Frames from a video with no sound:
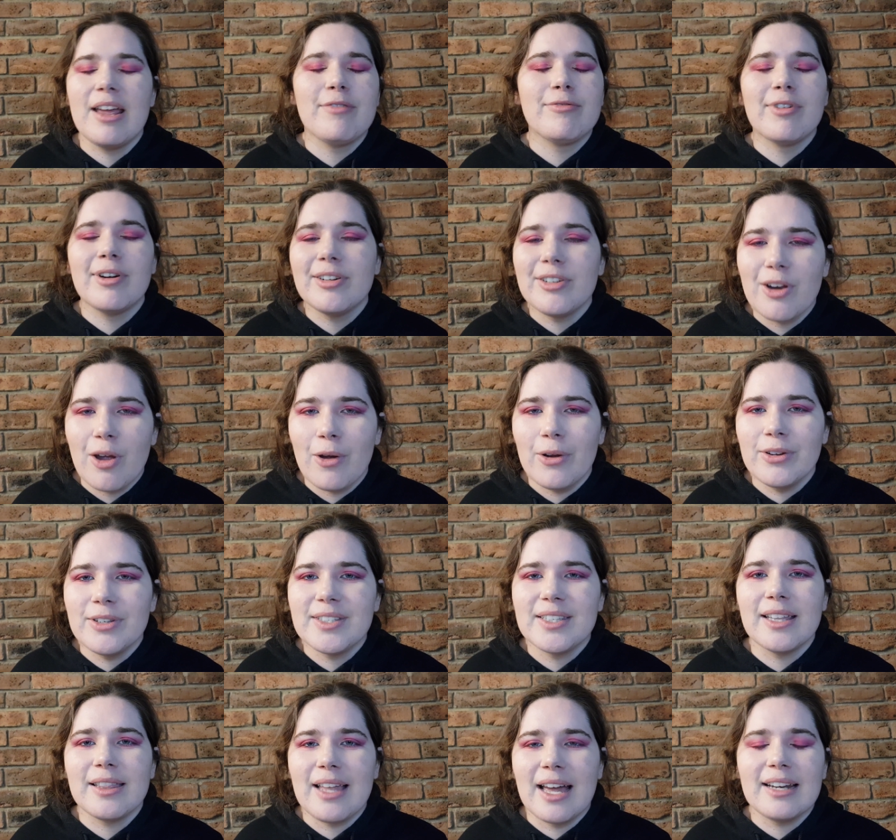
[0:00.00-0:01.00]
Everyone
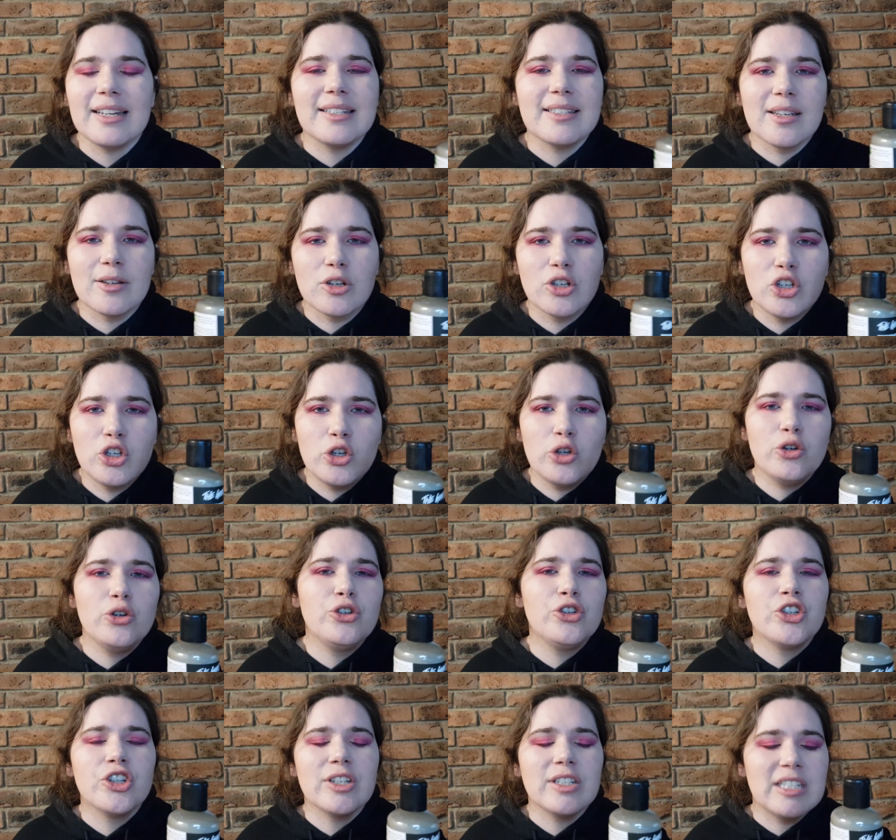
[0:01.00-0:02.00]
knows that that is a
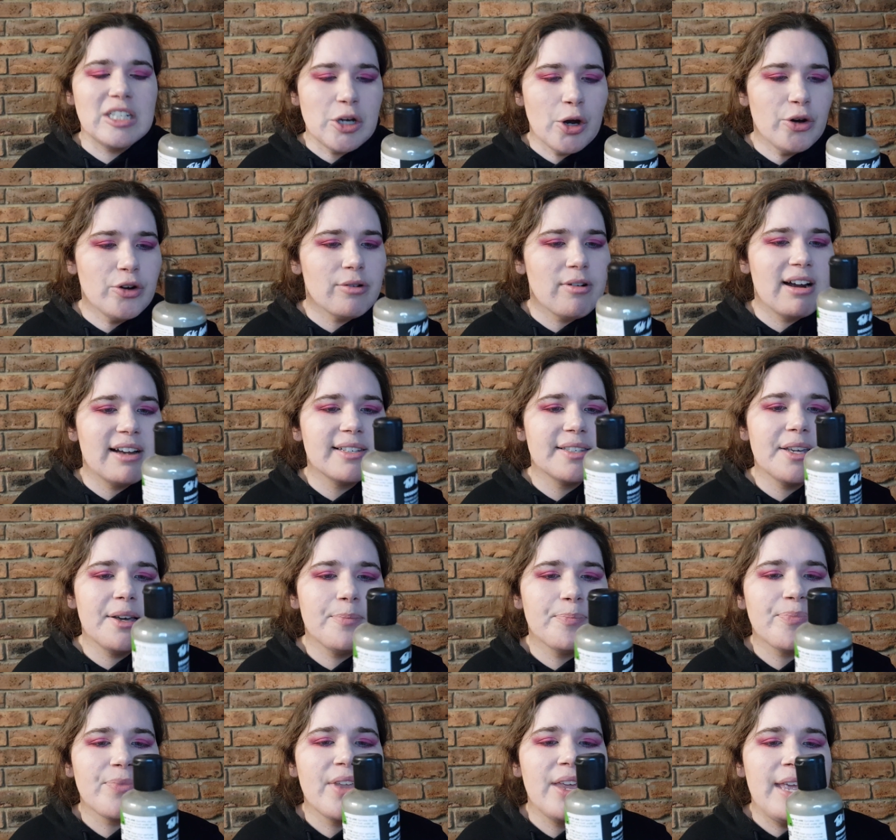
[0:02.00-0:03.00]
huge deodorizer.